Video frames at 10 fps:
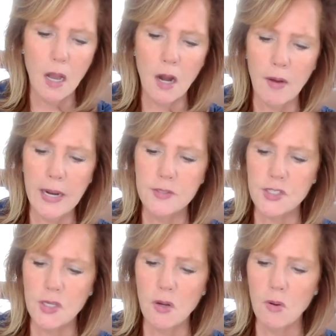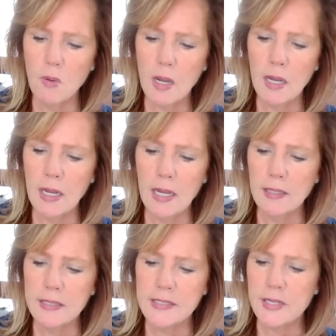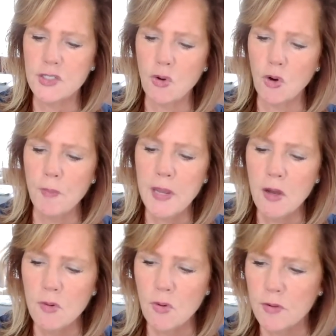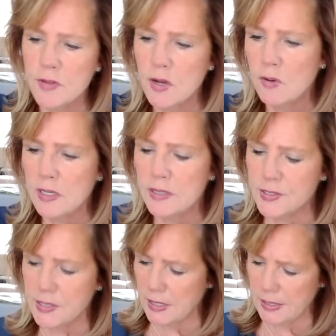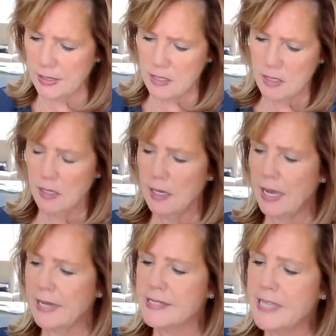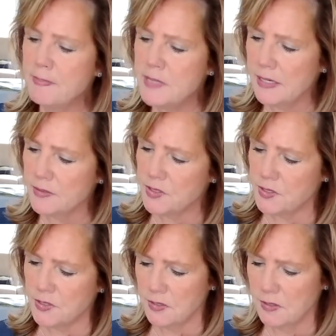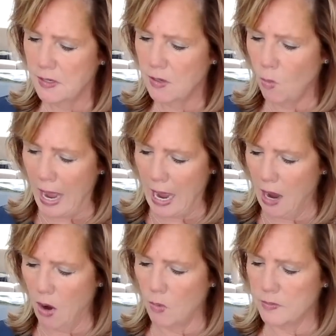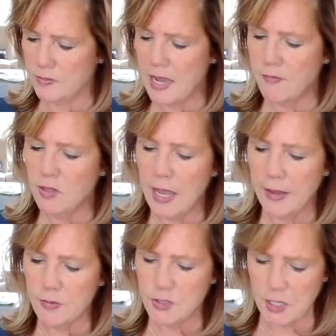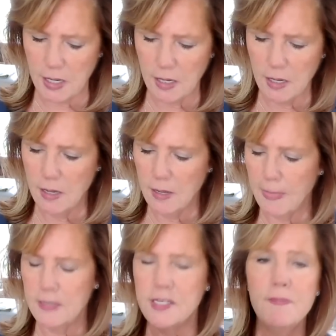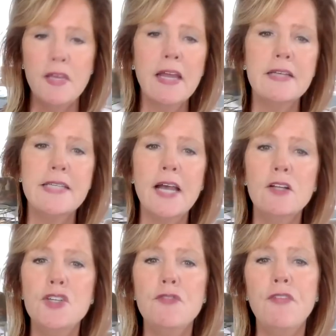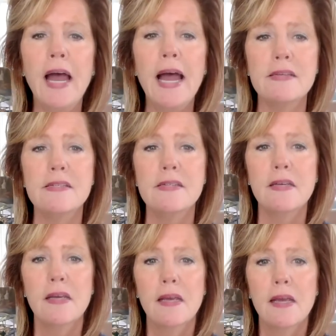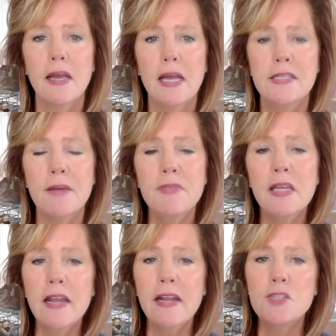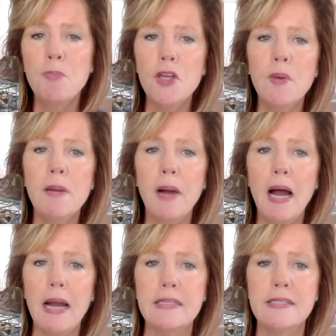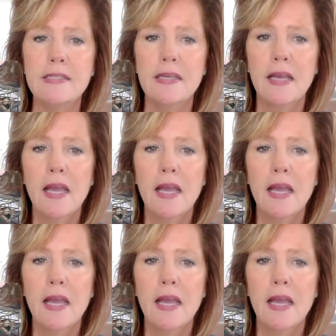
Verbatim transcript: All right, so uh, let's see Scorpio, North Node, and Sun. Acceptance. Wow, devil energy something that has held you fast, something that has put you in a box.